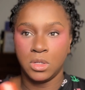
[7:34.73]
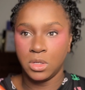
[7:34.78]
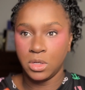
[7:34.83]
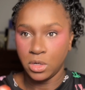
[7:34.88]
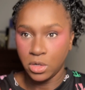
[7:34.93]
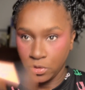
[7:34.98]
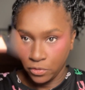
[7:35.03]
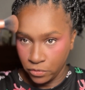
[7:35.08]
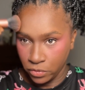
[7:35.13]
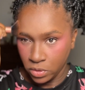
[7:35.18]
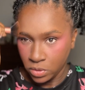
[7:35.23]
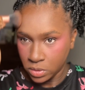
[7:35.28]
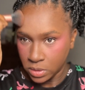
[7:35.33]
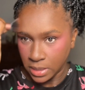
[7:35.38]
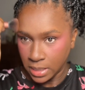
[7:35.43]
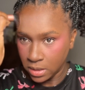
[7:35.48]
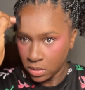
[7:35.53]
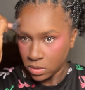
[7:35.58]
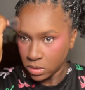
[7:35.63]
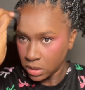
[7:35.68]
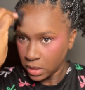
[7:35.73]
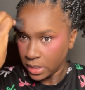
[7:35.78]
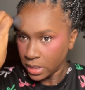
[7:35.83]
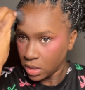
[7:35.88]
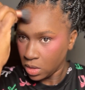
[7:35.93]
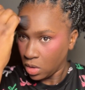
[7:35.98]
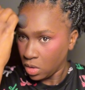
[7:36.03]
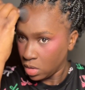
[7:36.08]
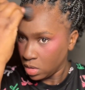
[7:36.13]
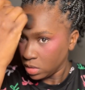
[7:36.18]
diffuse out
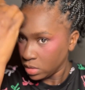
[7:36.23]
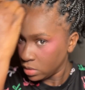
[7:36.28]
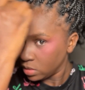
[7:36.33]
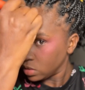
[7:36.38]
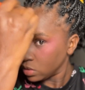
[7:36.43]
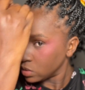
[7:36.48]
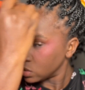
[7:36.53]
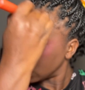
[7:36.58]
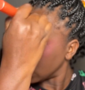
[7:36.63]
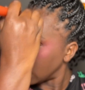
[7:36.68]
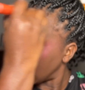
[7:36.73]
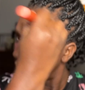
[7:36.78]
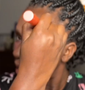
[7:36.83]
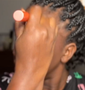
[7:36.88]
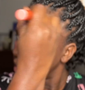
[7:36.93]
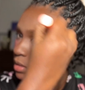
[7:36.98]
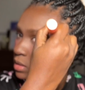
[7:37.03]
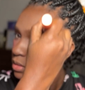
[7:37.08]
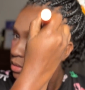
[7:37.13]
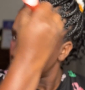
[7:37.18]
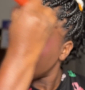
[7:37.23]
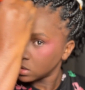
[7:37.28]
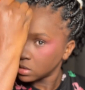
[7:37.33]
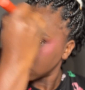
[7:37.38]
like all of those lines.